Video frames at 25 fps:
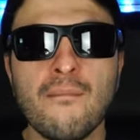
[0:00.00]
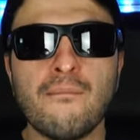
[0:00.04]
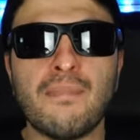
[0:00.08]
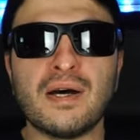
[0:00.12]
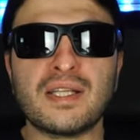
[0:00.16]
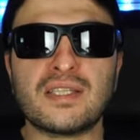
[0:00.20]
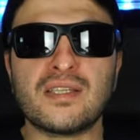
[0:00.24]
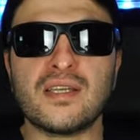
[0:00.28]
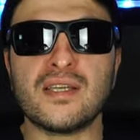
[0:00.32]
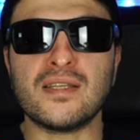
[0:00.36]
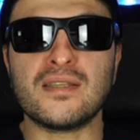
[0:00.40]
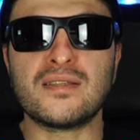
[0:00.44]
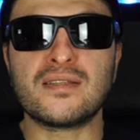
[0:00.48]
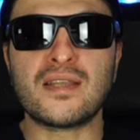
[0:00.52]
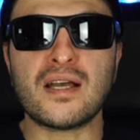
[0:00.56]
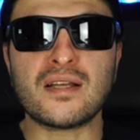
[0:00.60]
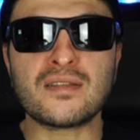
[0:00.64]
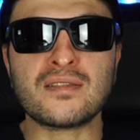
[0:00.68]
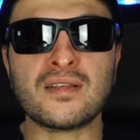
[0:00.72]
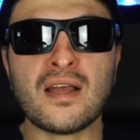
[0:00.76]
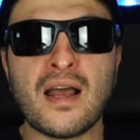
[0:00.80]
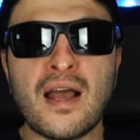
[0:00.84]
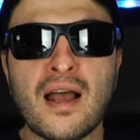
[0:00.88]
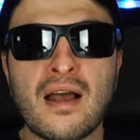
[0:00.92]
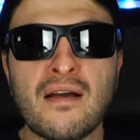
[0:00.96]
But it
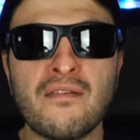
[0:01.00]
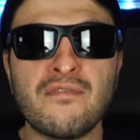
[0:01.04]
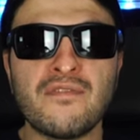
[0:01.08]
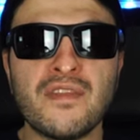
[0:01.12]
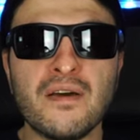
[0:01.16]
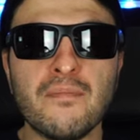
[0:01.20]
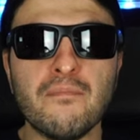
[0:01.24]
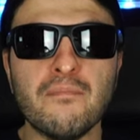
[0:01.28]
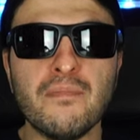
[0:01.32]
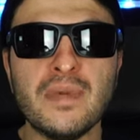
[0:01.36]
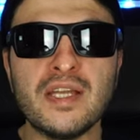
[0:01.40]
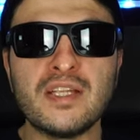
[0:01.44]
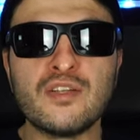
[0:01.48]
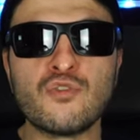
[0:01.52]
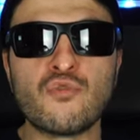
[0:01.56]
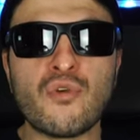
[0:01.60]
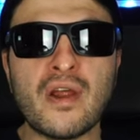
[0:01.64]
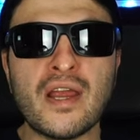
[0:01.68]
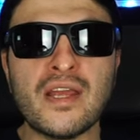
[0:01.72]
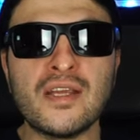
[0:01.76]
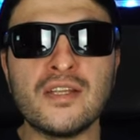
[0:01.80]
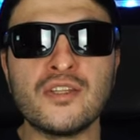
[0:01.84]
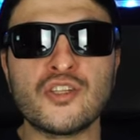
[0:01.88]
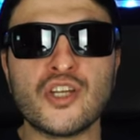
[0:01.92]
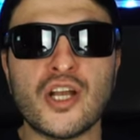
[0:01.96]
does have the
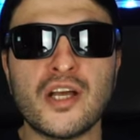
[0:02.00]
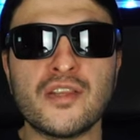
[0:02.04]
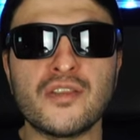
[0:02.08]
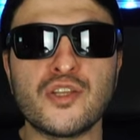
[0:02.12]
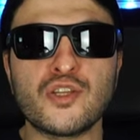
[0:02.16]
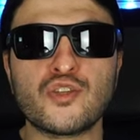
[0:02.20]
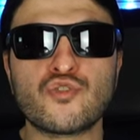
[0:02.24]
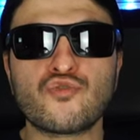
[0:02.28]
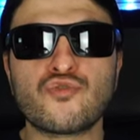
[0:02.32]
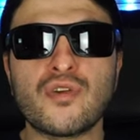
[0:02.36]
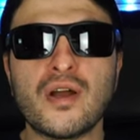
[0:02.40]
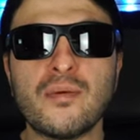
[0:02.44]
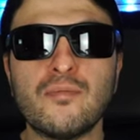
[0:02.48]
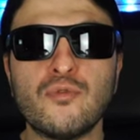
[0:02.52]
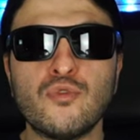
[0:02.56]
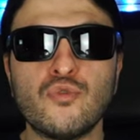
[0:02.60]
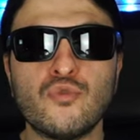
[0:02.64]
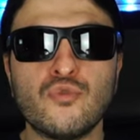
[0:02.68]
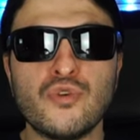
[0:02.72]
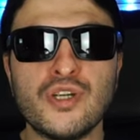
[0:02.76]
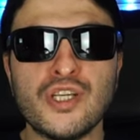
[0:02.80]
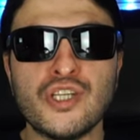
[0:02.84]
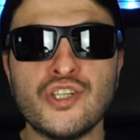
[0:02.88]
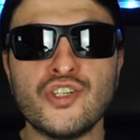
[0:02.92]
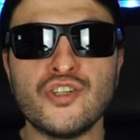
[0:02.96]
mid-range and the treble
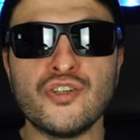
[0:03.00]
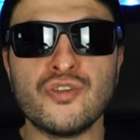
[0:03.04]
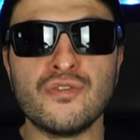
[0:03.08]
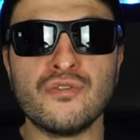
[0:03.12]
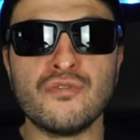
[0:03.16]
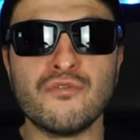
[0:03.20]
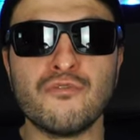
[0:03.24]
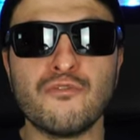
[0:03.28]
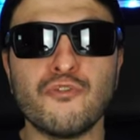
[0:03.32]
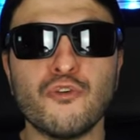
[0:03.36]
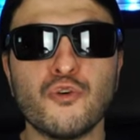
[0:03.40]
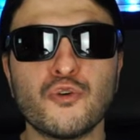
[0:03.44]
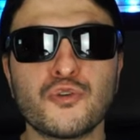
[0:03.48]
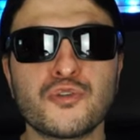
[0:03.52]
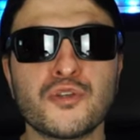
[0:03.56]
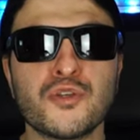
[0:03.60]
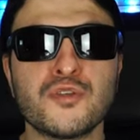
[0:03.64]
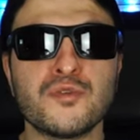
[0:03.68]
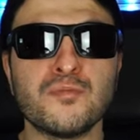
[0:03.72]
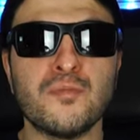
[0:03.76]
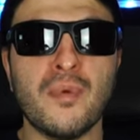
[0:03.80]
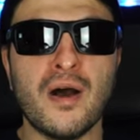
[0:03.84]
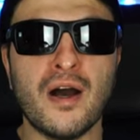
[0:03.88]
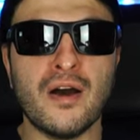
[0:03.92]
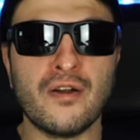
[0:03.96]
region for
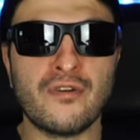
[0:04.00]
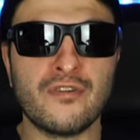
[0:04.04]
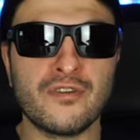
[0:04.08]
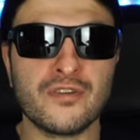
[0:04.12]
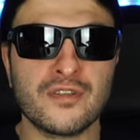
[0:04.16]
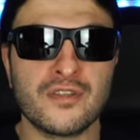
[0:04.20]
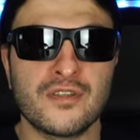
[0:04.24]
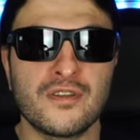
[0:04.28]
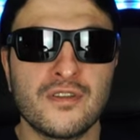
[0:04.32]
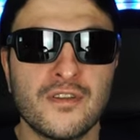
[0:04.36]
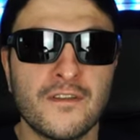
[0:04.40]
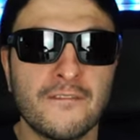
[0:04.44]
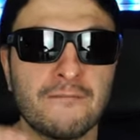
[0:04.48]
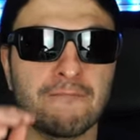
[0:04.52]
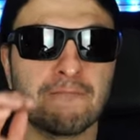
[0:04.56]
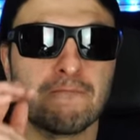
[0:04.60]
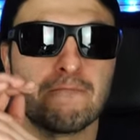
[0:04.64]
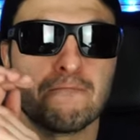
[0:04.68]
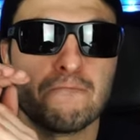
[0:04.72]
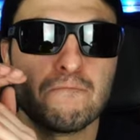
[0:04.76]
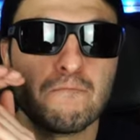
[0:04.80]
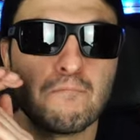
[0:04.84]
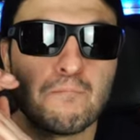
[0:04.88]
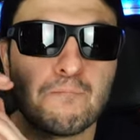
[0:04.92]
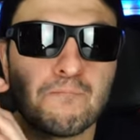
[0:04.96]
Zeospanteras.
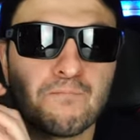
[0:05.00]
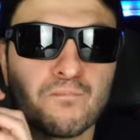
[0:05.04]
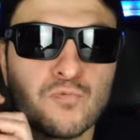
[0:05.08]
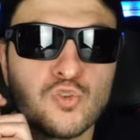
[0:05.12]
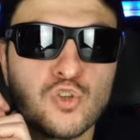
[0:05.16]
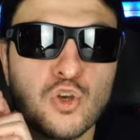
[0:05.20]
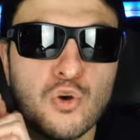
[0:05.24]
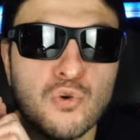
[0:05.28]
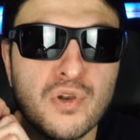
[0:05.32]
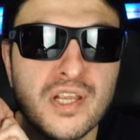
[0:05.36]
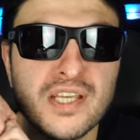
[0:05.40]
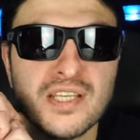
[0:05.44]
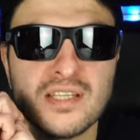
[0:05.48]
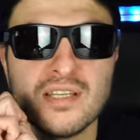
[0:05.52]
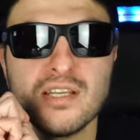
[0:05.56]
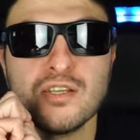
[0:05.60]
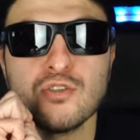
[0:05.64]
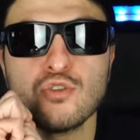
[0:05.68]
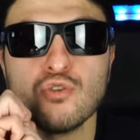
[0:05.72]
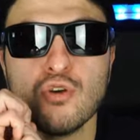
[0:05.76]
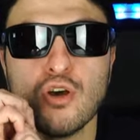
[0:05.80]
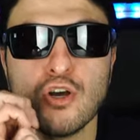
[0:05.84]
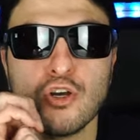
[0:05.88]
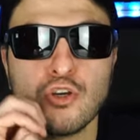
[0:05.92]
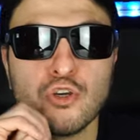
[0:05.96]
So listening
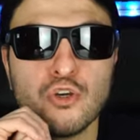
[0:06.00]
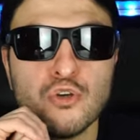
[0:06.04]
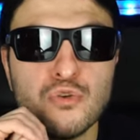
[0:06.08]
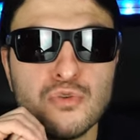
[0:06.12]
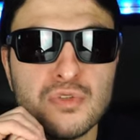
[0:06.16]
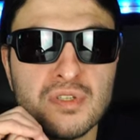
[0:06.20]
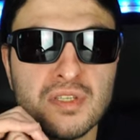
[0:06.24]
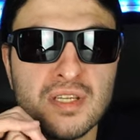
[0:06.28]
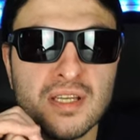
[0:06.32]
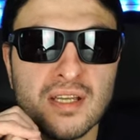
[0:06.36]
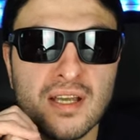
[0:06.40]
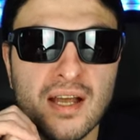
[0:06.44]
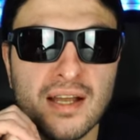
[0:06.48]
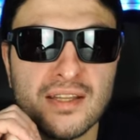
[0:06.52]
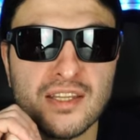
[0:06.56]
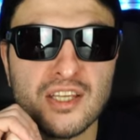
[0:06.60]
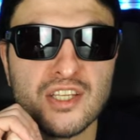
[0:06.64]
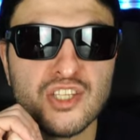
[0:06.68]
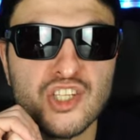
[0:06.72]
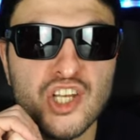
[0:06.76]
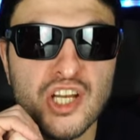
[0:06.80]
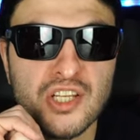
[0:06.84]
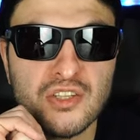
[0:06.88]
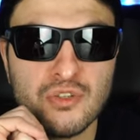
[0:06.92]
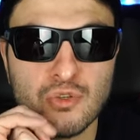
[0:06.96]
to acoustic at a
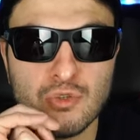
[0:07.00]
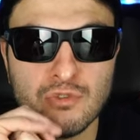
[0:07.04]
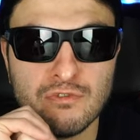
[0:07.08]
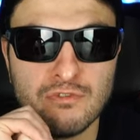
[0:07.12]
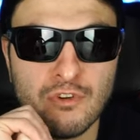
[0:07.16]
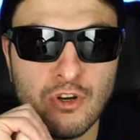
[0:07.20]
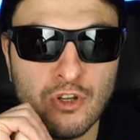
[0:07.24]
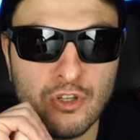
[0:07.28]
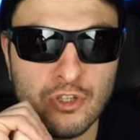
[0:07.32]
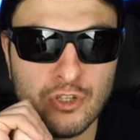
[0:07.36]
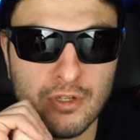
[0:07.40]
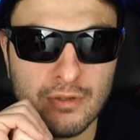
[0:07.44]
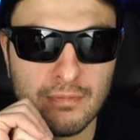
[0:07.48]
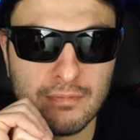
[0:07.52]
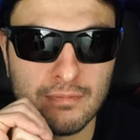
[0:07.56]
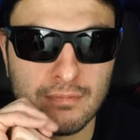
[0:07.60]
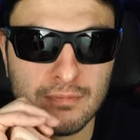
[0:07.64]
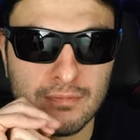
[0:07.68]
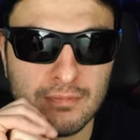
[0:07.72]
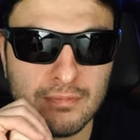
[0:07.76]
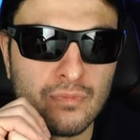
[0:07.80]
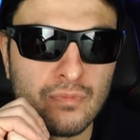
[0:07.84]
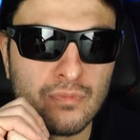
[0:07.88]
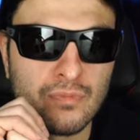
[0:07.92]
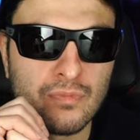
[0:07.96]
gentle volume,
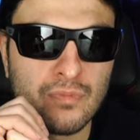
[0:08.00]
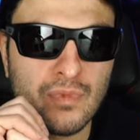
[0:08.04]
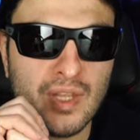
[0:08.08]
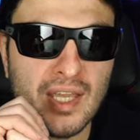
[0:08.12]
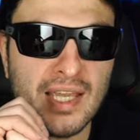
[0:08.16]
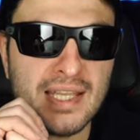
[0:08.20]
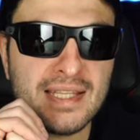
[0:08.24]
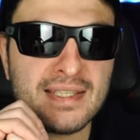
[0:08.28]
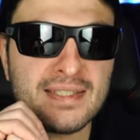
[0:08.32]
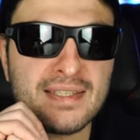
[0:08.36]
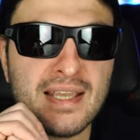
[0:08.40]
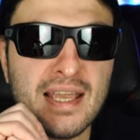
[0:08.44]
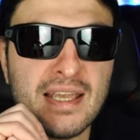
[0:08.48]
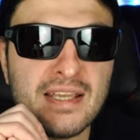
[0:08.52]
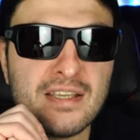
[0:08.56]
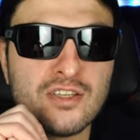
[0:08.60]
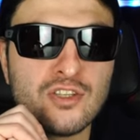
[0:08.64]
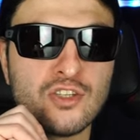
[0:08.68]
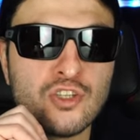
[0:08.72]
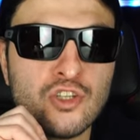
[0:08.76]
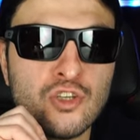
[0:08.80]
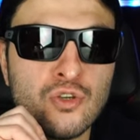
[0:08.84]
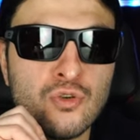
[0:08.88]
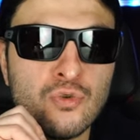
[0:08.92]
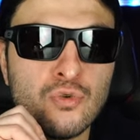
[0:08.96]
it
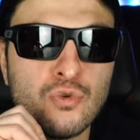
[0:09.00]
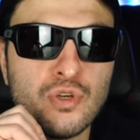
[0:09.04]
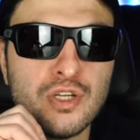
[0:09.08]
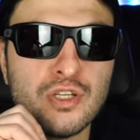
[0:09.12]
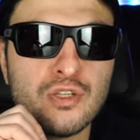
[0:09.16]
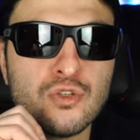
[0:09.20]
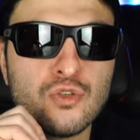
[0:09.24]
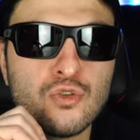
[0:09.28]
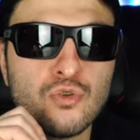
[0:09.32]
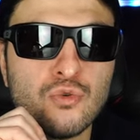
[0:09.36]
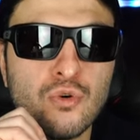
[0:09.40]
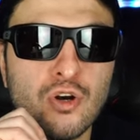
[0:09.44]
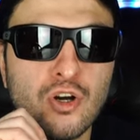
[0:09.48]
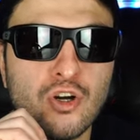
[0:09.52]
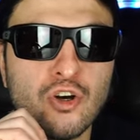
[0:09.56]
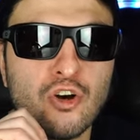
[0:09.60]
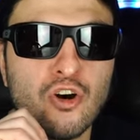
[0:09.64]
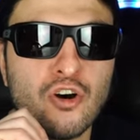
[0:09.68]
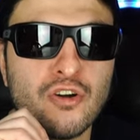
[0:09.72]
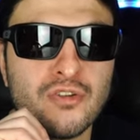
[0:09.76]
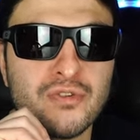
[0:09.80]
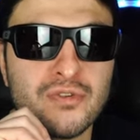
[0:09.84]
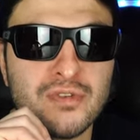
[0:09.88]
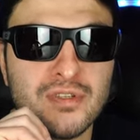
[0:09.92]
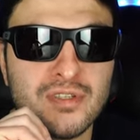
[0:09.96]
takes you into a
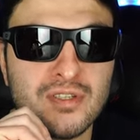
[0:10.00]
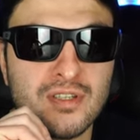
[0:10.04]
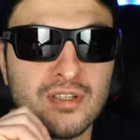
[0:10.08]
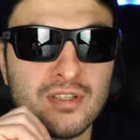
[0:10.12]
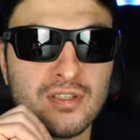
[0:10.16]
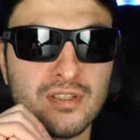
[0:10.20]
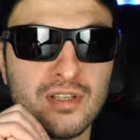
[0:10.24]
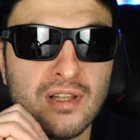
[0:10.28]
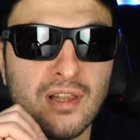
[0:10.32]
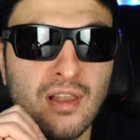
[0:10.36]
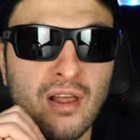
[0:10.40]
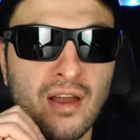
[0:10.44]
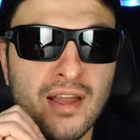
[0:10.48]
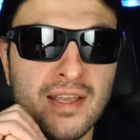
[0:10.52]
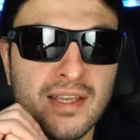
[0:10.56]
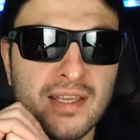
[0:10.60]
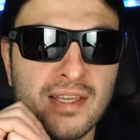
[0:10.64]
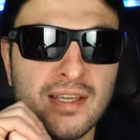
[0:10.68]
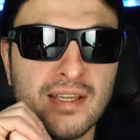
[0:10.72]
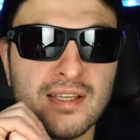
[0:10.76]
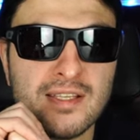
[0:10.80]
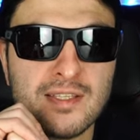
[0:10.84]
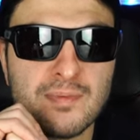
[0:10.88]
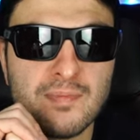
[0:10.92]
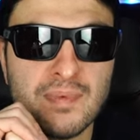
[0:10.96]
concert-like
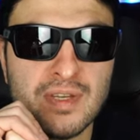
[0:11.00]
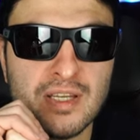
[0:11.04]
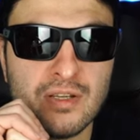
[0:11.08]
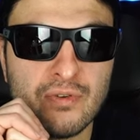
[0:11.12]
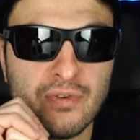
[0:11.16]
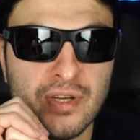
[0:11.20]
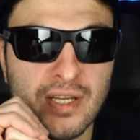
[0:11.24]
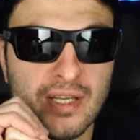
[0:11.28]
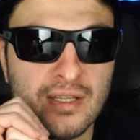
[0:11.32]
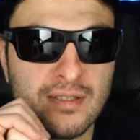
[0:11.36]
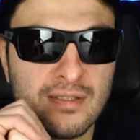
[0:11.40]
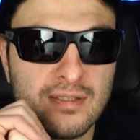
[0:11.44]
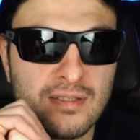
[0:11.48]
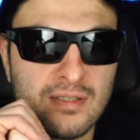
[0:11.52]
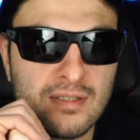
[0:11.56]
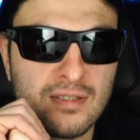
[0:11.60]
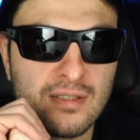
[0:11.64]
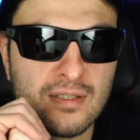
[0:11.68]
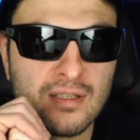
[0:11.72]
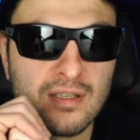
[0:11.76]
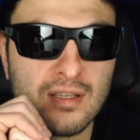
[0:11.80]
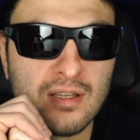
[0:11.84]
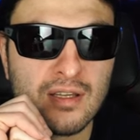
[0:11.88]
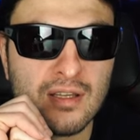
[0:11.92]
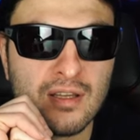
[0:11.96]
experience
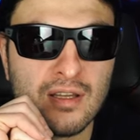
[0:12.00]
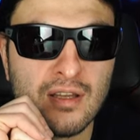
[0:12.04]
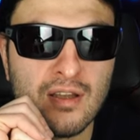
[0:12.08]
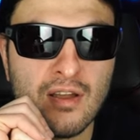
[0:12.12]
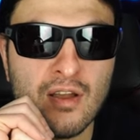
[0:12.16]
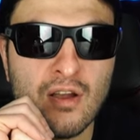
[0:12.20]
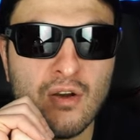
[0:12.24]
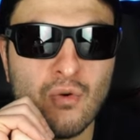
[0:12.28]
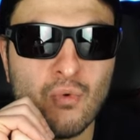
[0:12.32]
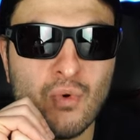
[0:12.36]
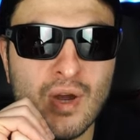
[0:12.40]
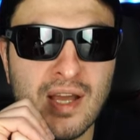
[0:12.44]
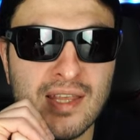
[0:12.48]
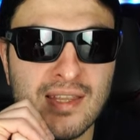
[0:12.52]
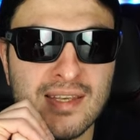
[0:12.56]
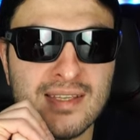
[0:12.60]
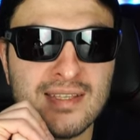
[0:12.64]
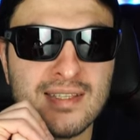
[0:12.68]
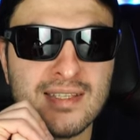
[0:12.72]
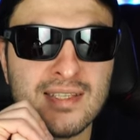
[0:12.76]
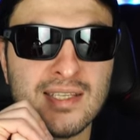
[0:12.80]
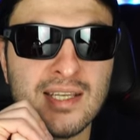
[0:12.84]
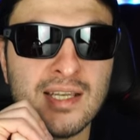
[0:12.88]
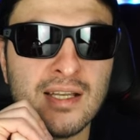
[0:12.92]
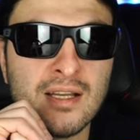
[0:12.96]
where the
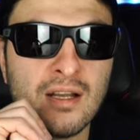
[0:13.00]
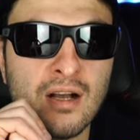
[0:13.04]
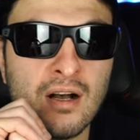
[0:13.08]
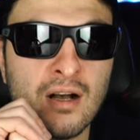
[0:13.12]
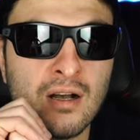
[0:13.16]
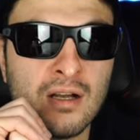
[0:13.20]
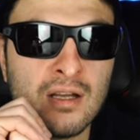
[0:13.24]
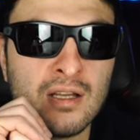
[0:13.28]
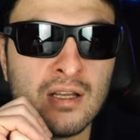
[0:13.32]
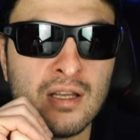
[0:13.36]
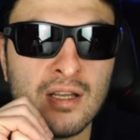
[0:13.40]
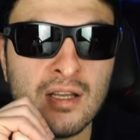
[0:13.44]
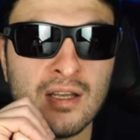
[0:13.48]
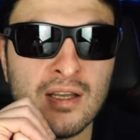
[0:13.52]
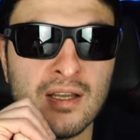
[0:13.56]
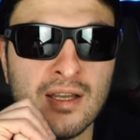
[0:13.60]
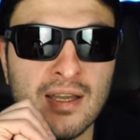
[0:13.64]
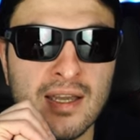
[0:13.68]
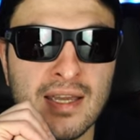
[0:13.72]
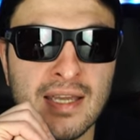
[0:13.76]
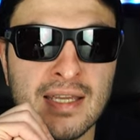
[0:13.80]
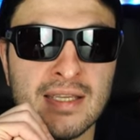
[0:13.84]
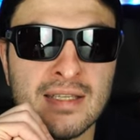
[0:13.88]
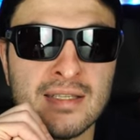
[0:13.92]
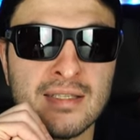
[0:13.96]
singer
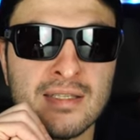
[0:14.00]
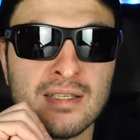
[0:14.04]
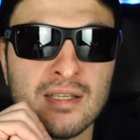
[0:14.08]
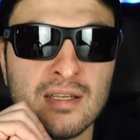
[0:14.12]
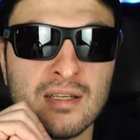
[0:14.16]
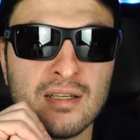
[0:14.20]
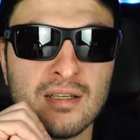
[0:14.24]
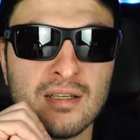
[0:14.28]
is